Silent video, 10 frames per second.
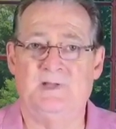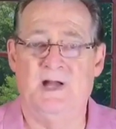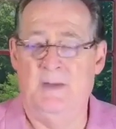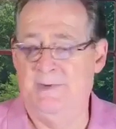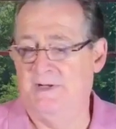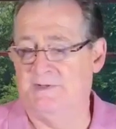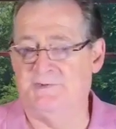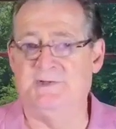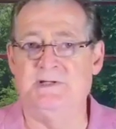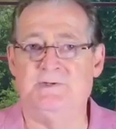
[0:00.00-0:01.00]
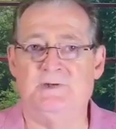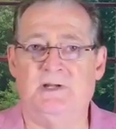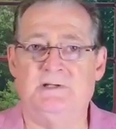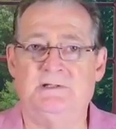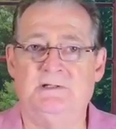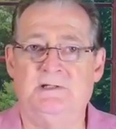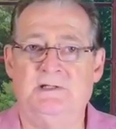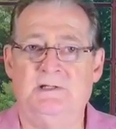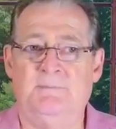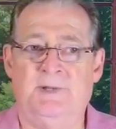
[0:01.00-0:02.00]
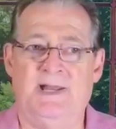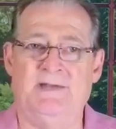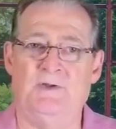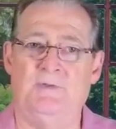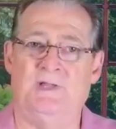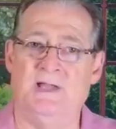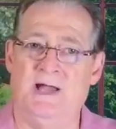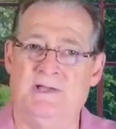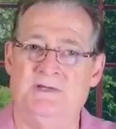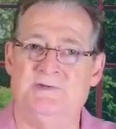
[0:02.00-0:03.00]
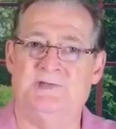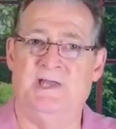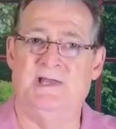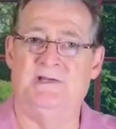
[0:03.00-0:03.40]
I may not see it yet, but I know that God hears that.